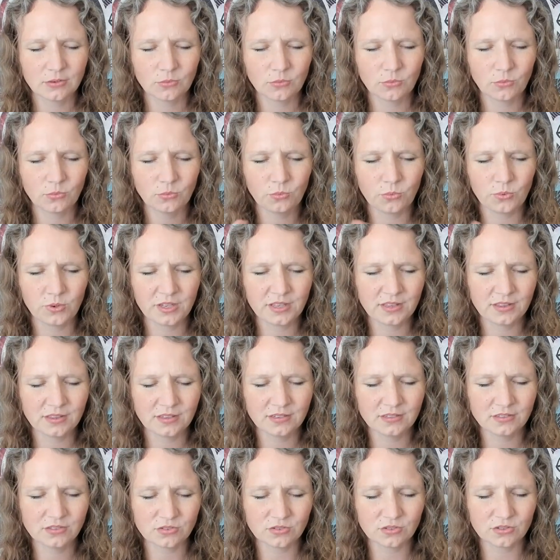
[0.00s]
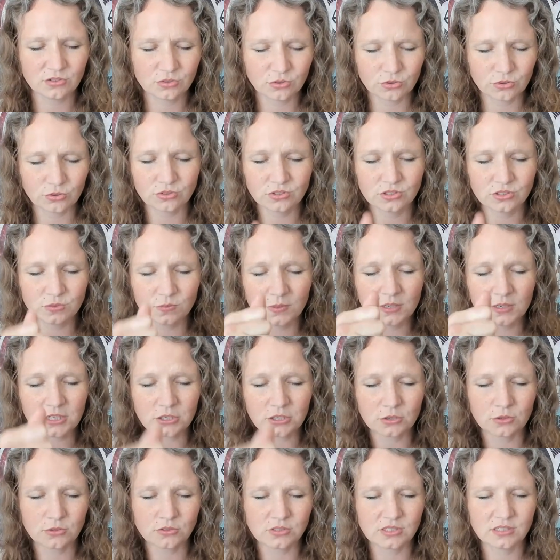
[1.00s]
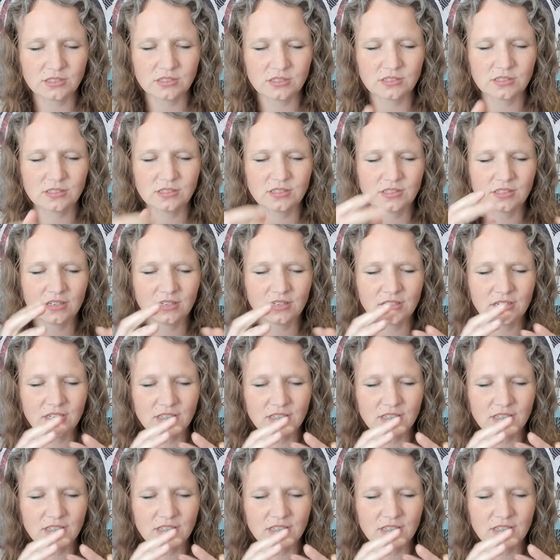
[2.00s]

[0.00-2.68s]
when this little girl's spirit goes into the sun,